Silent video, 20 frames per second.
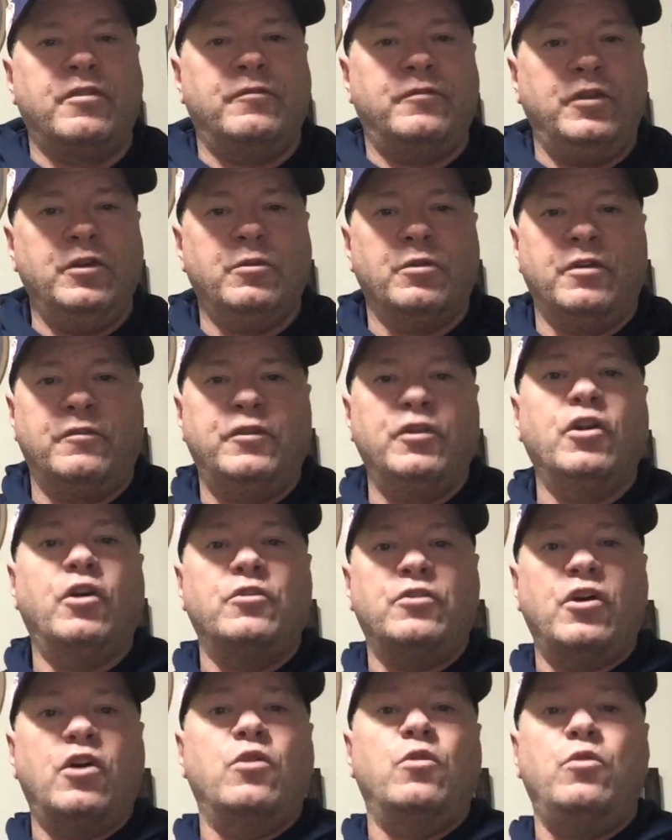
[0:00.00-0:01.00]
viewer if you
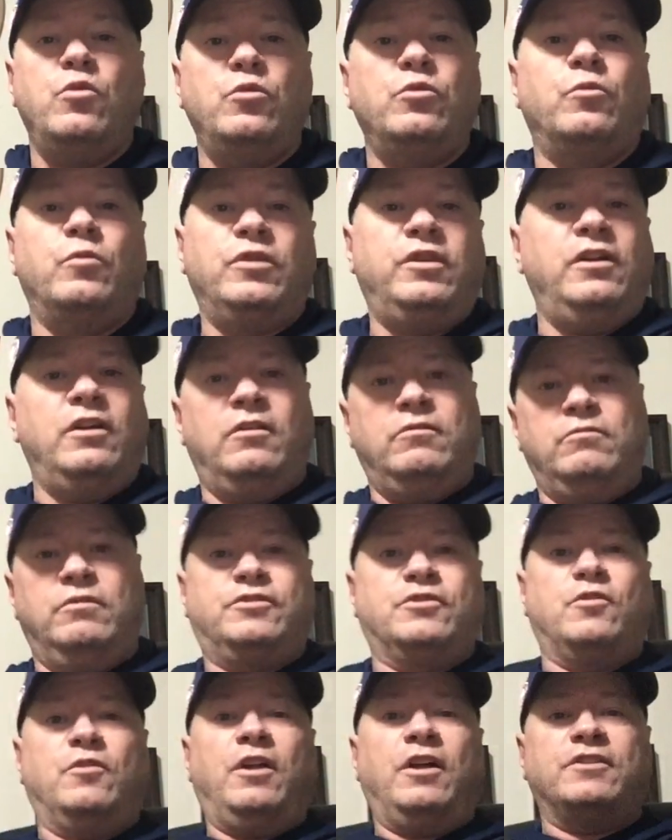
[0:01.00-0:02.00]
don't know who you know
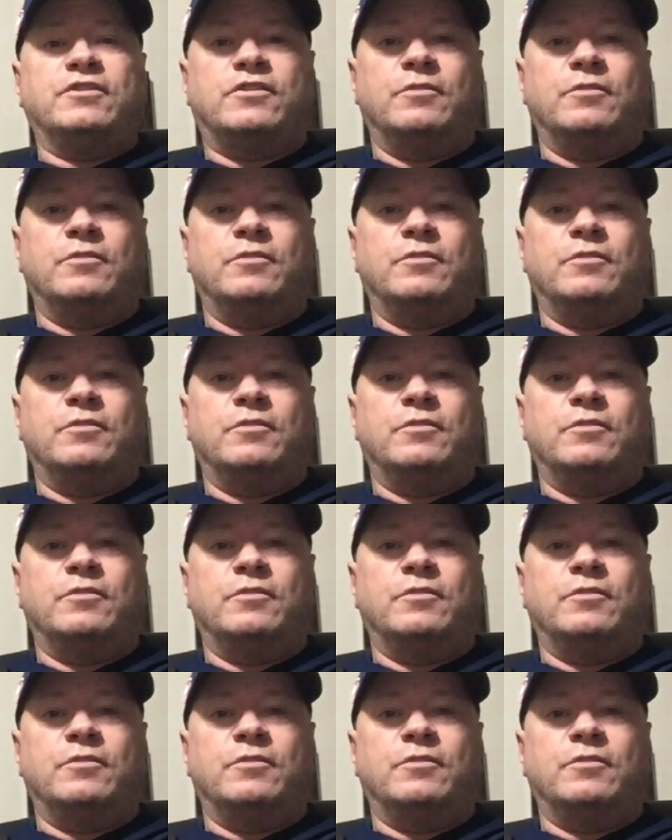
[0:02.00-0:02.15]
what's going on.